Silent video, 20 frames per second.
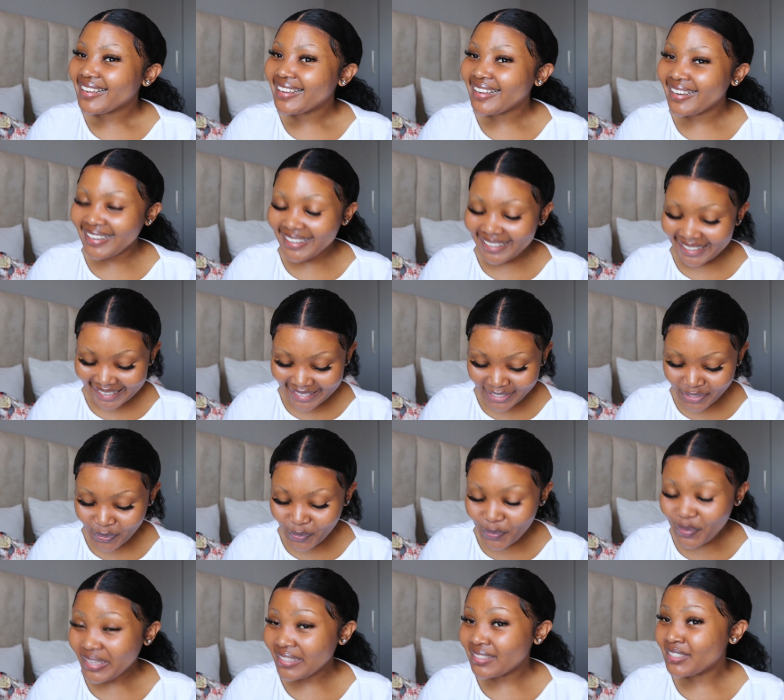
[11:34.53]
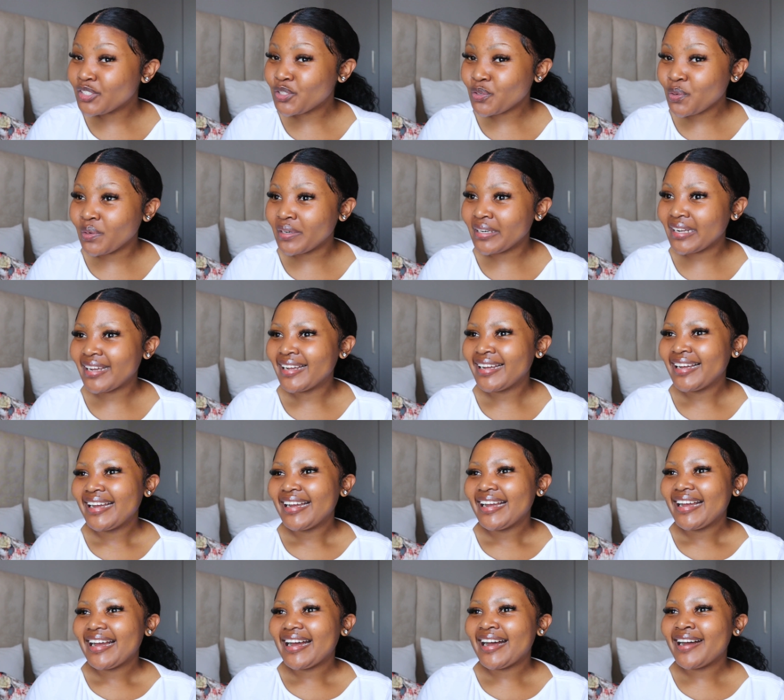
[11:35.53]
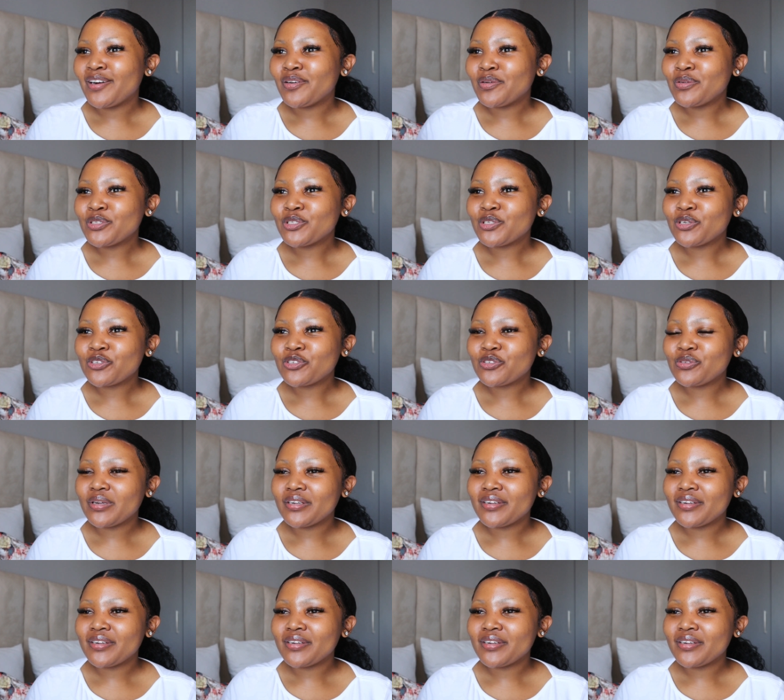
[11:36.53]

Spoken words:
and guys, who can it on? I also